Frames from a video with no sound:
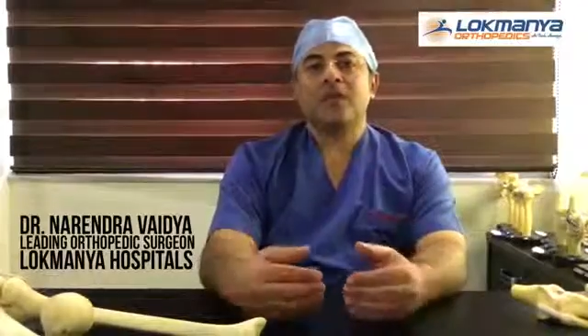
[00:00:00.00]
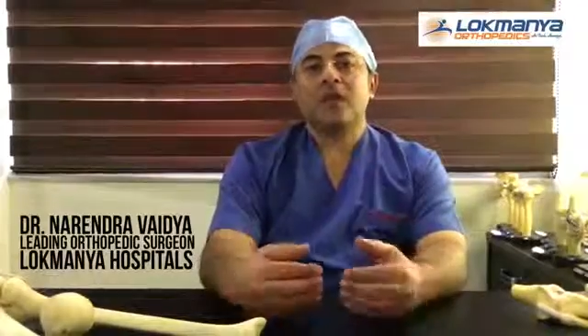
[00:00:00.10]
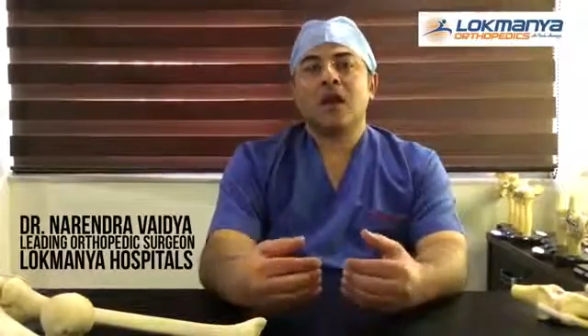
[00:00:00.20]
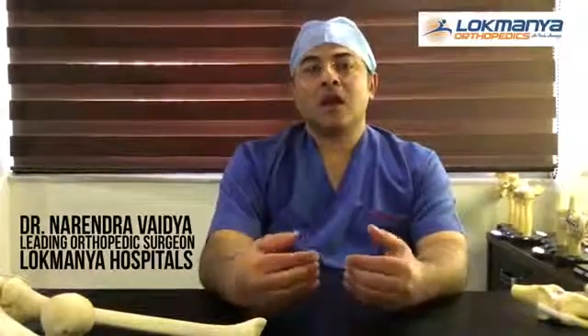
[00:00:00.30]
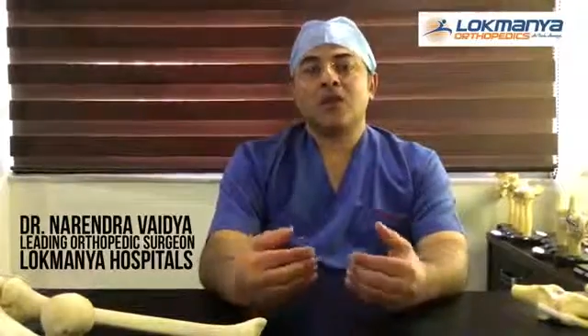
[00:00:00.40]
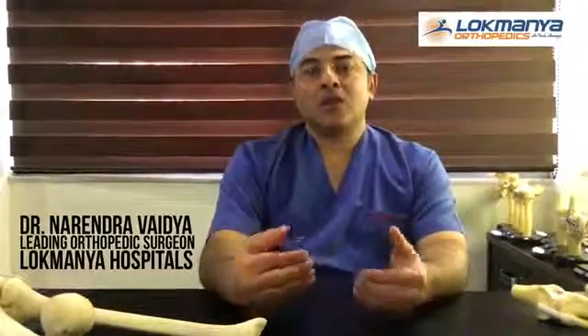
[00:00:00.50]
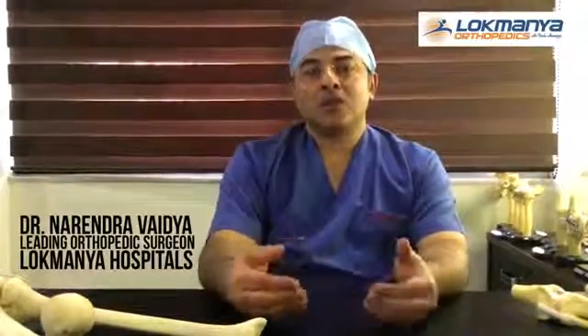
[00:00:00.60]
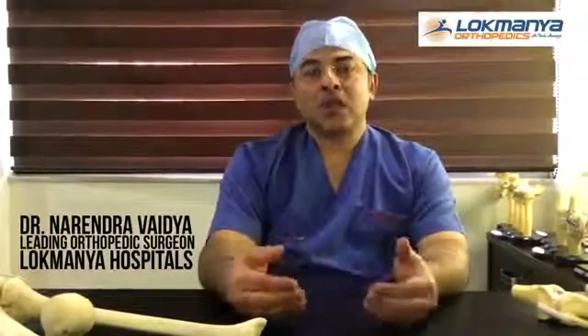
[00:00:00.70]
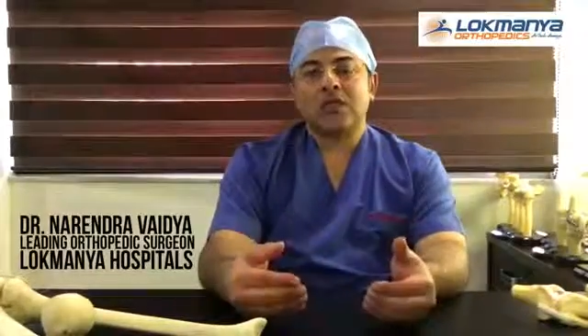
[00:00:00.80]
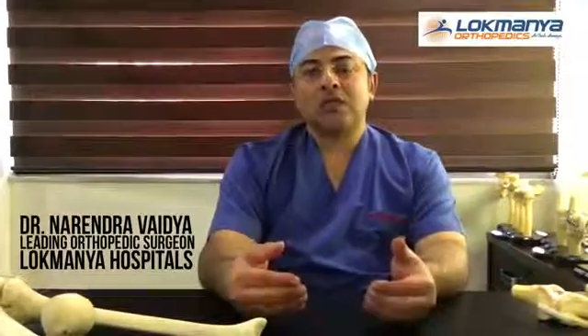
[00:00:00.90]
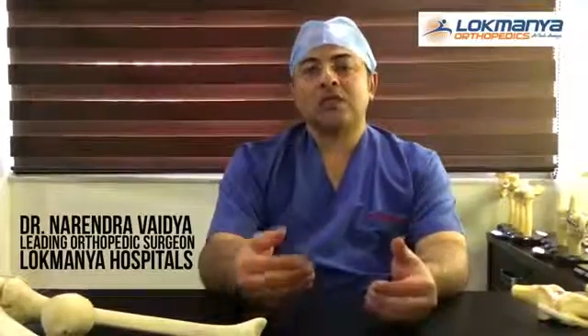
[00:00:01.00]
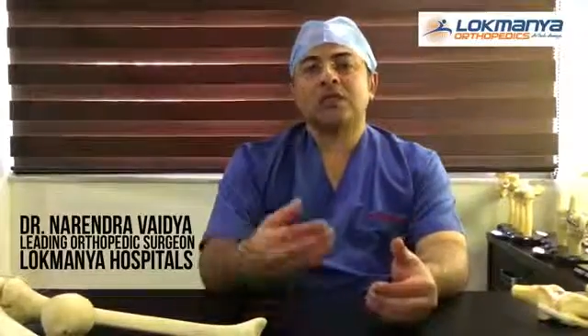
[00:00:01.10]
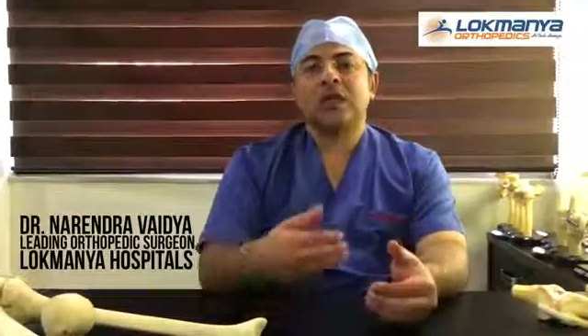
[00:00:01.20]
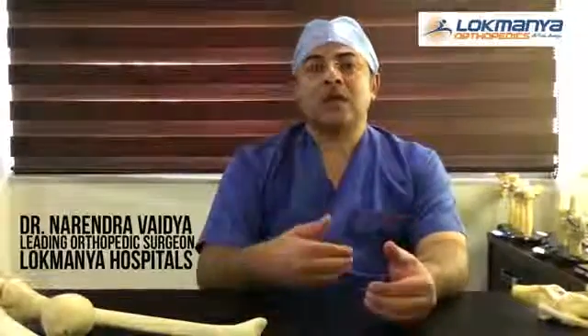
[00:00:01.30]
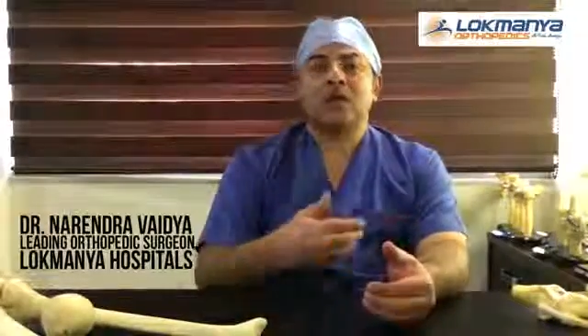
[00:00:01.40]
There are huge chances
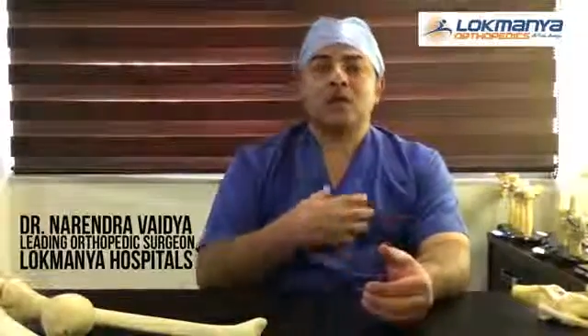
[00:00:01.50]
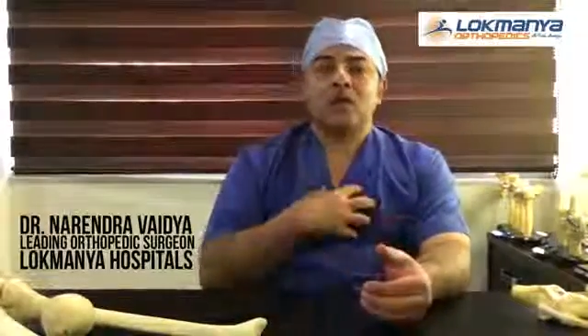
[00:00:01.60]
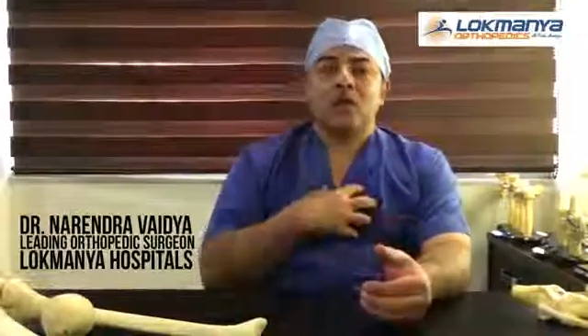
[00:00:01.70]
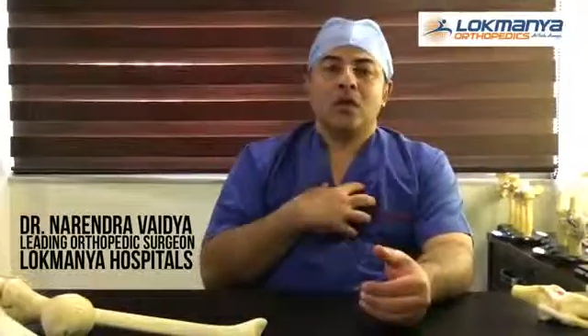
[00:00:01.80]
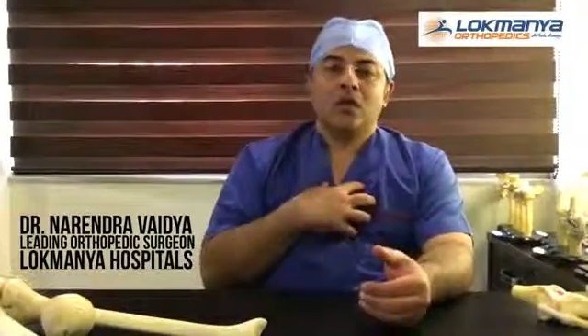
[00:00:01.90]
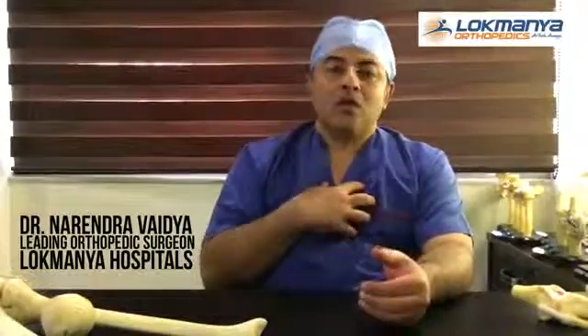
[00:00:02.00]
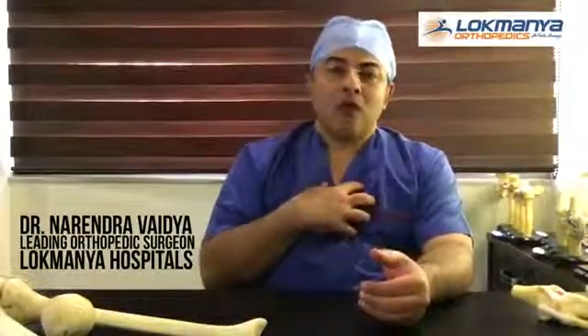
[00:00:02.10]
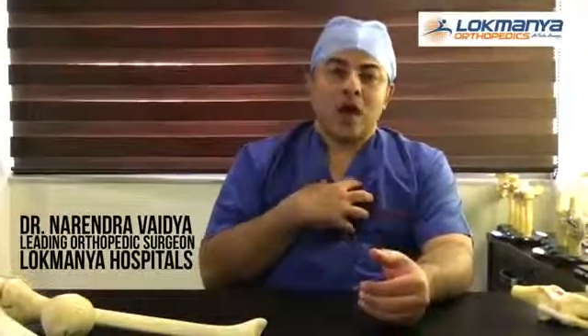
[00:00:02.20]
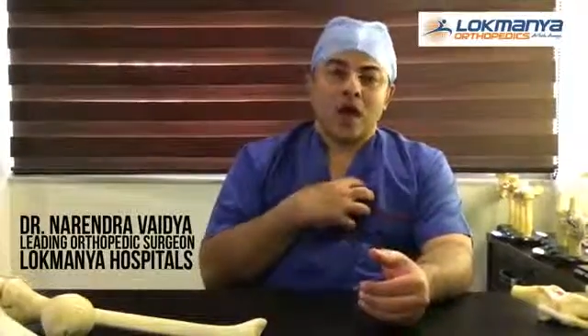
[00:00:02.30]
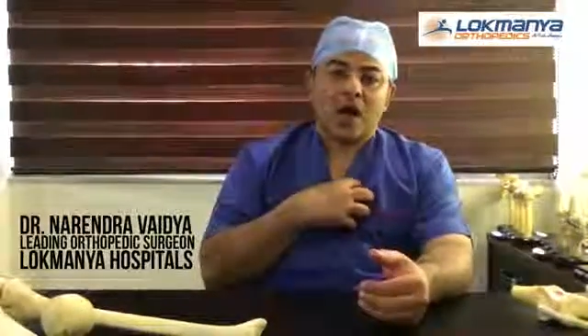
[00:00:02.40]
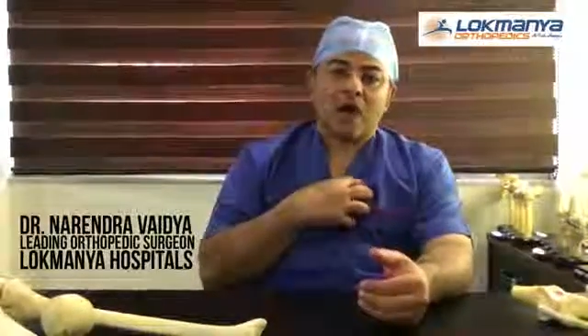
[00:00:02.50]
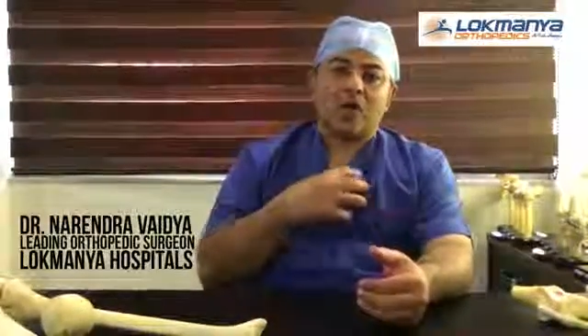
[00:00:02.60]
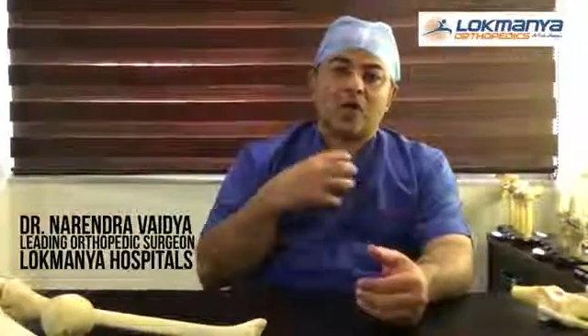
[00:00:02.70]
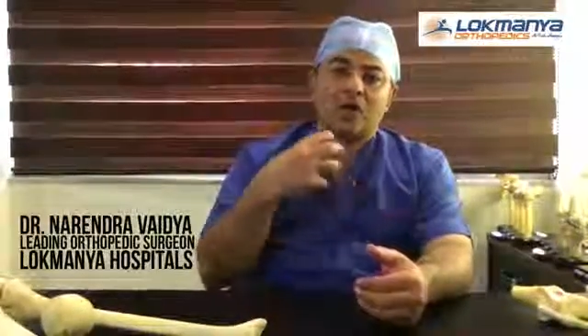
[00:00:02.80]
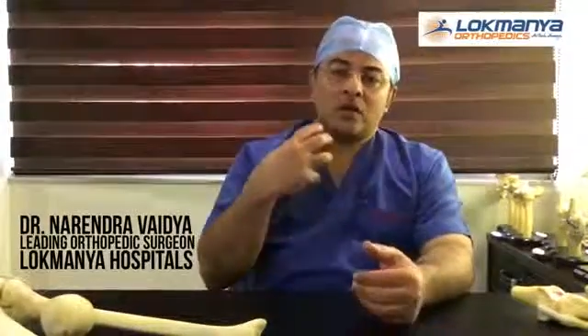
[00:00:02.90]
that, your heart
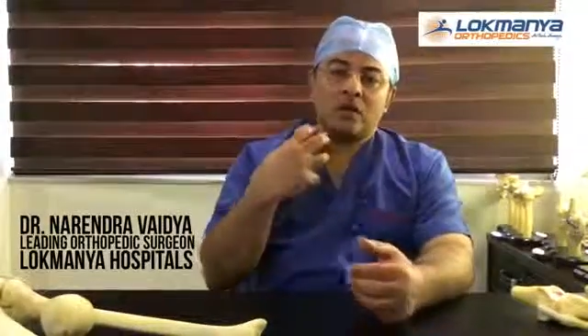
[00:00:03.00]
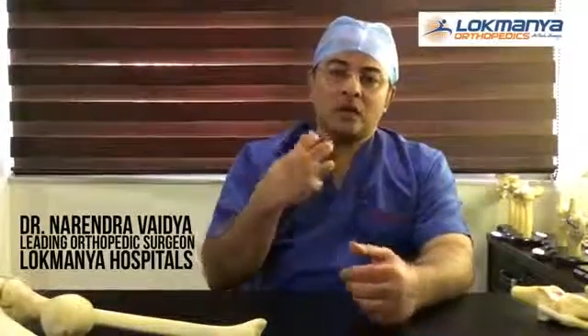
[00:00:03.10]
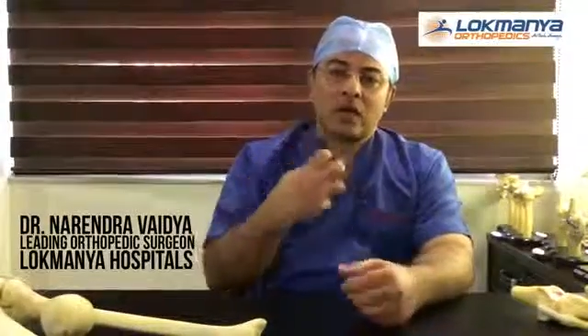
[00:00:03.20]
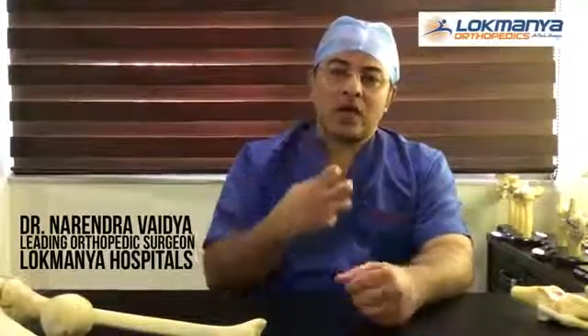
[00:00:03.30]
or the